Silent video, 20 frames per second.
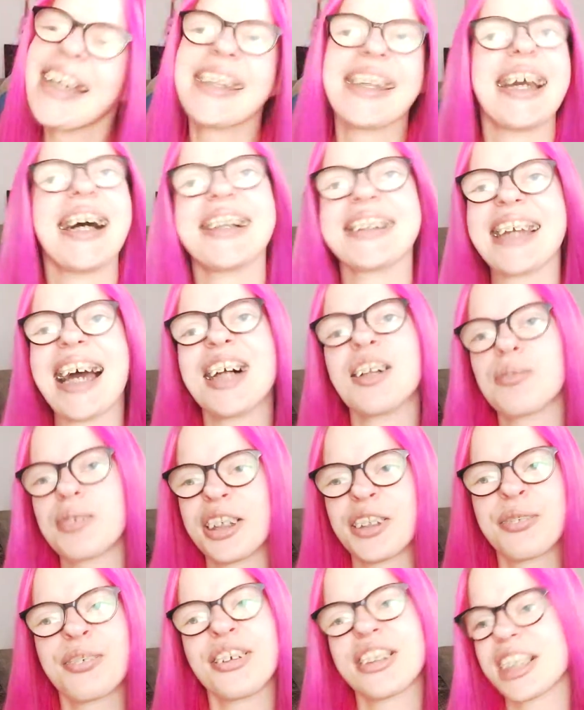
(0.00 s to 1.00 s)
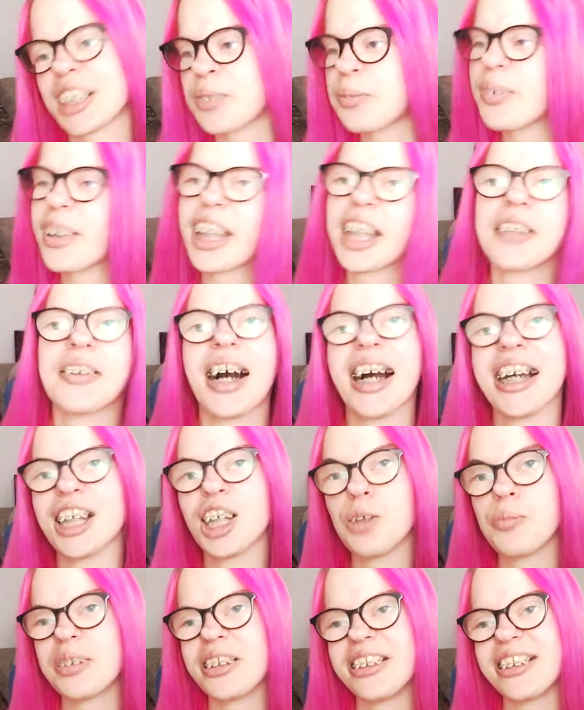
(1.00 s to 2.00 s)
And yeah, that'll be it for this video. I
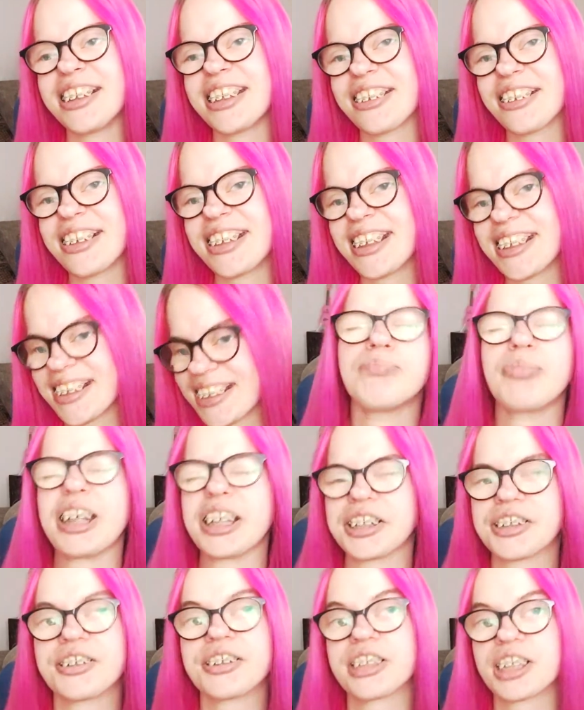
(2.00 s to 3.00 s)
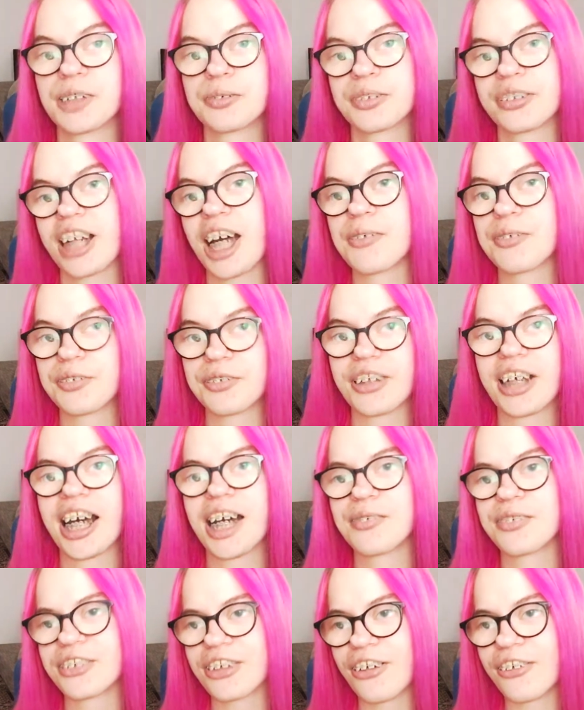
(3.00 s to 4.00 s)
hope you enjoyed it. Make sure you subscribe if you
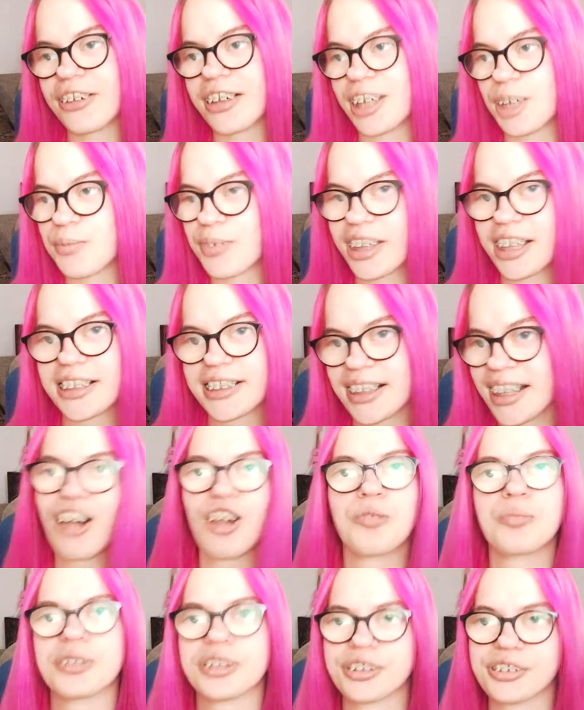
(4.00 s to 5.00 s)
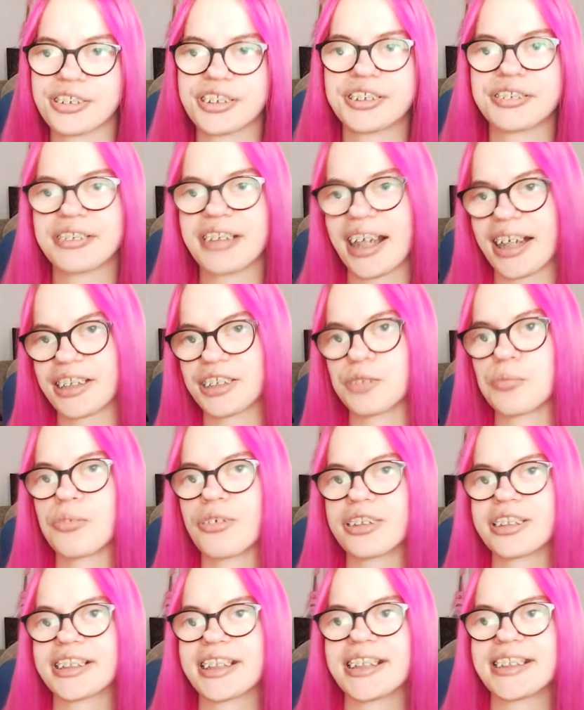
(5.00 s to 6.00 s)
haven't already, because I'll be sure to react to
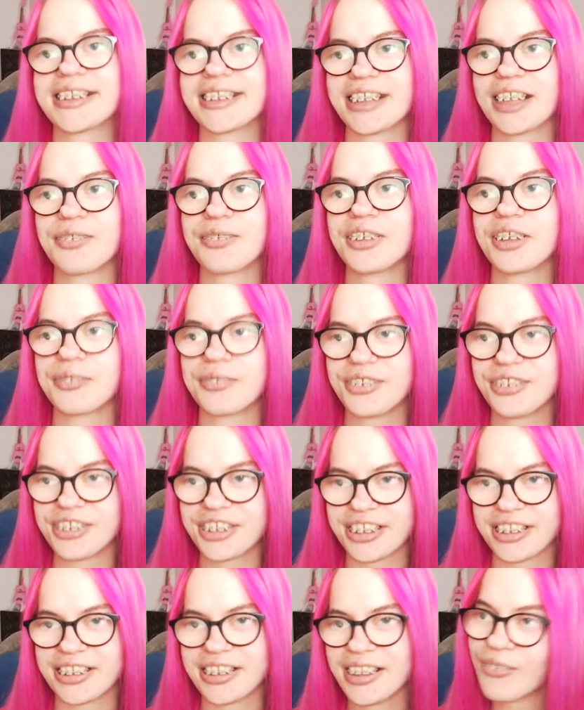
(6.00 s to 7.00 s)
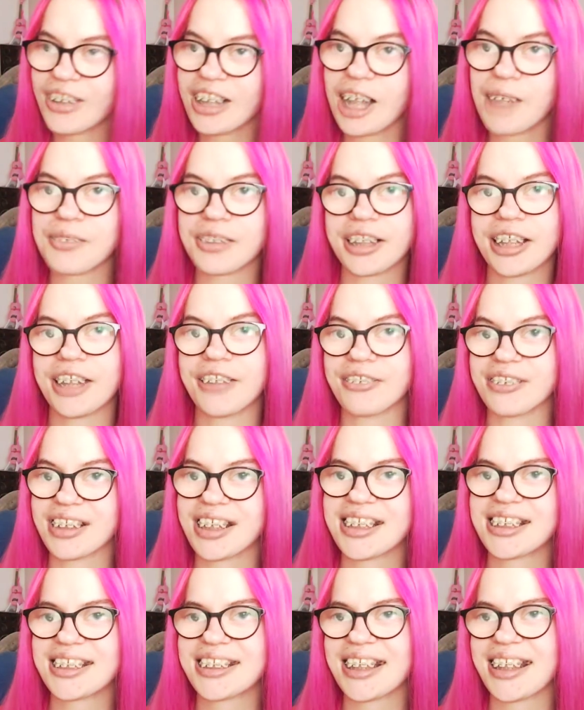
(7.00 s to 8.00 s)
more ZAYN stuff in the future whenever he
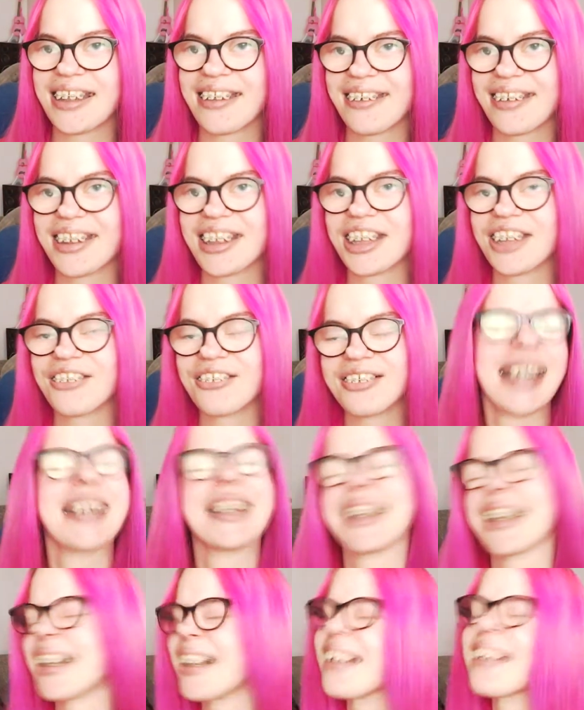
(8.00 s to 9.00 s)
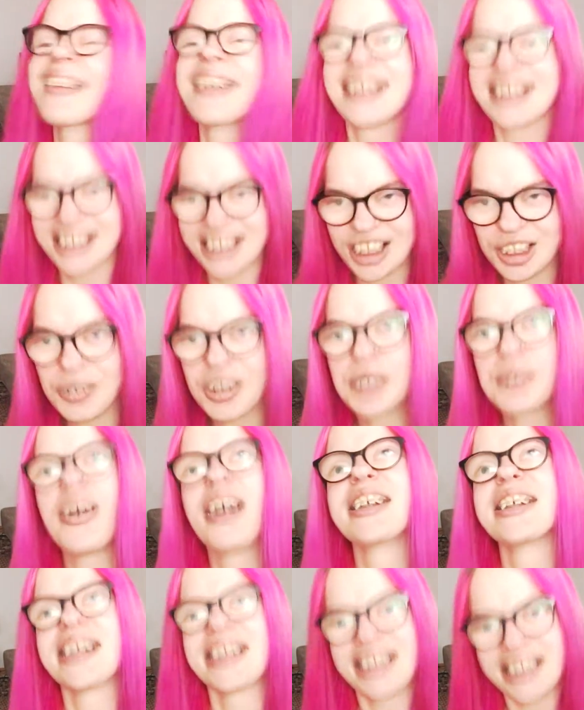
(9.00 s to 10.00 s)
releases anything new. And yeah, thank you so much for
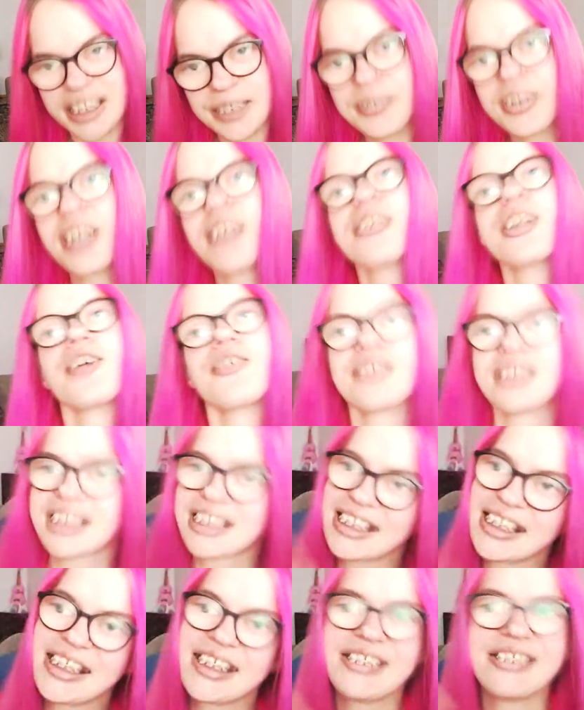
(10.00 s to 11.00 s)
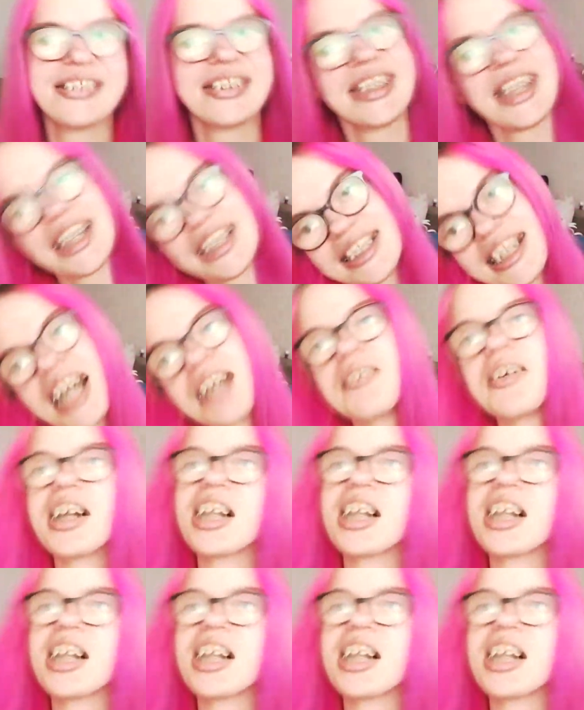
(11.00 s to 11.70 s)
watching this video, and I will see you next time.